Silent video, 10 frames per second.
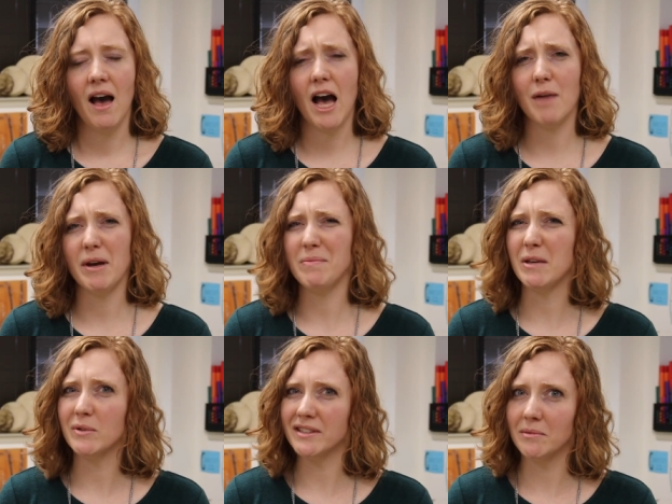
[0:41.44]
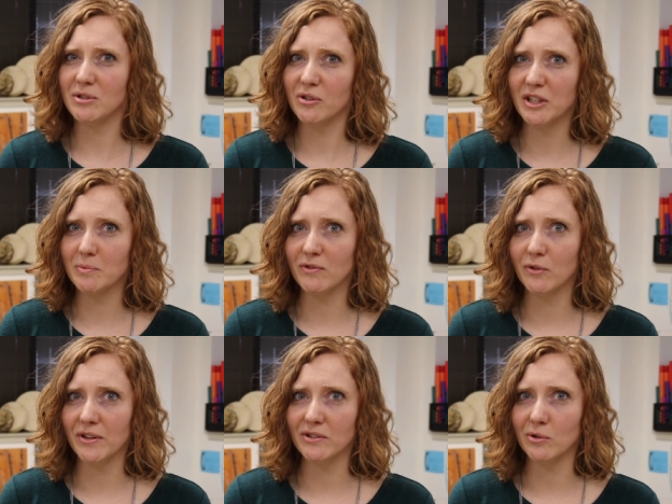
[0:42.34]
Um, I meet with some students
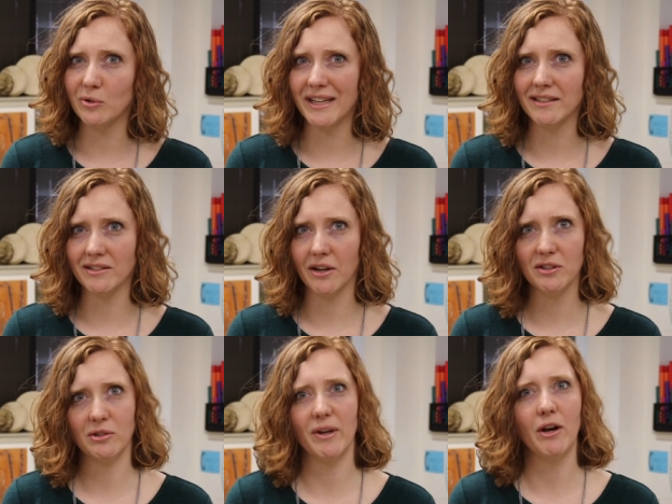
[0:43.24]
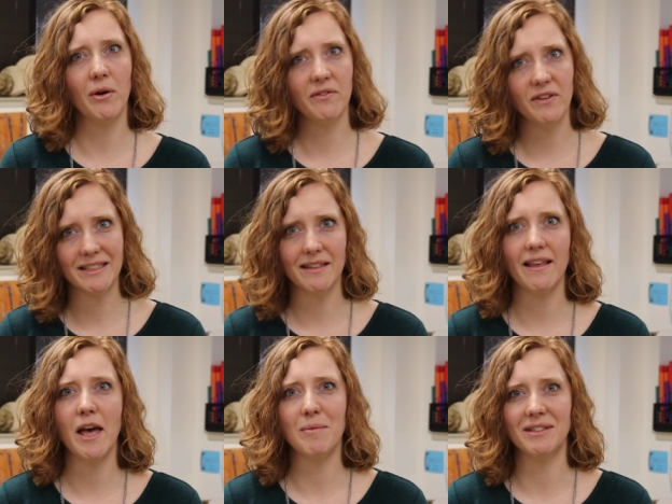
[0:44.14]
before the school day starts, so I go and visit
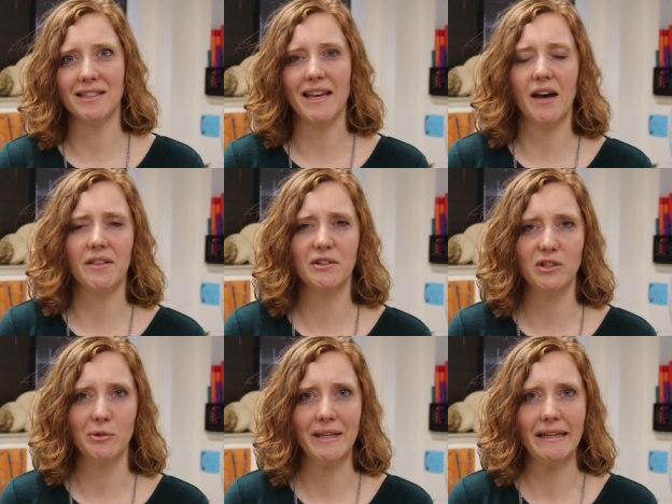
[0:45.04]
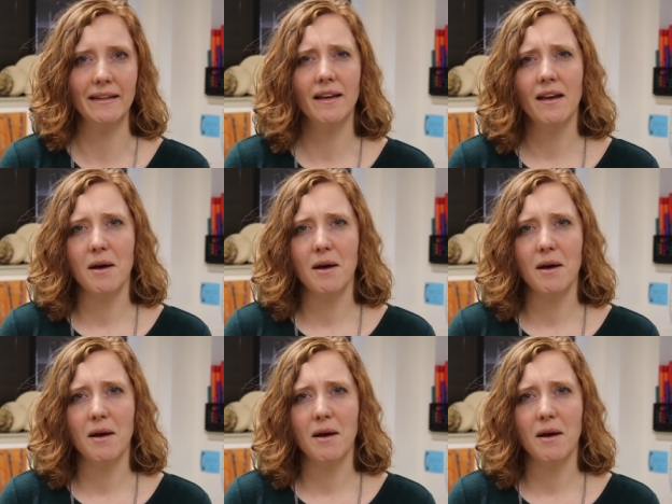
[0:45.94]
them and see how they're doing.